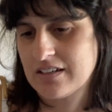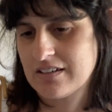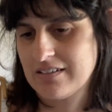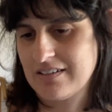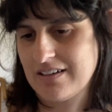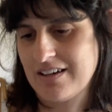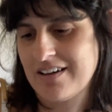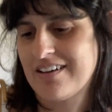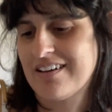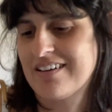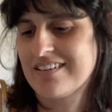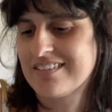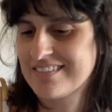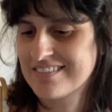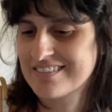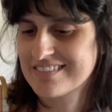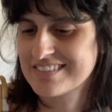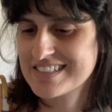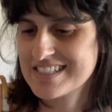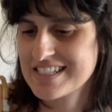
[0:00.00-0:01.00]

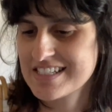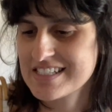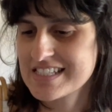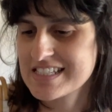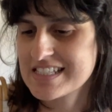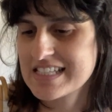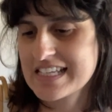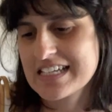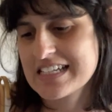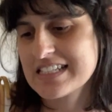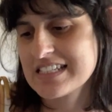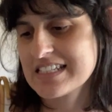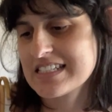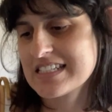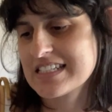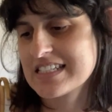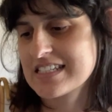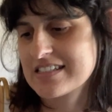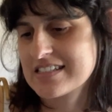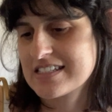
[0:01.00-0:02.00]
It says
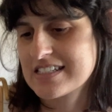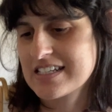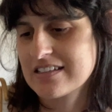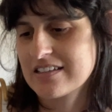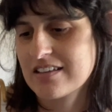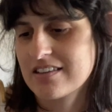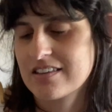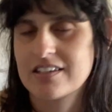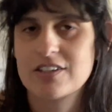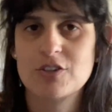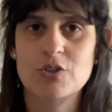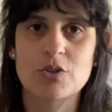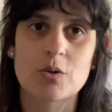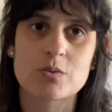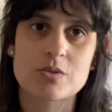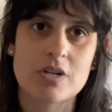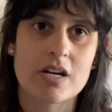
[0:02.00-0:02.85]
send a thank you note.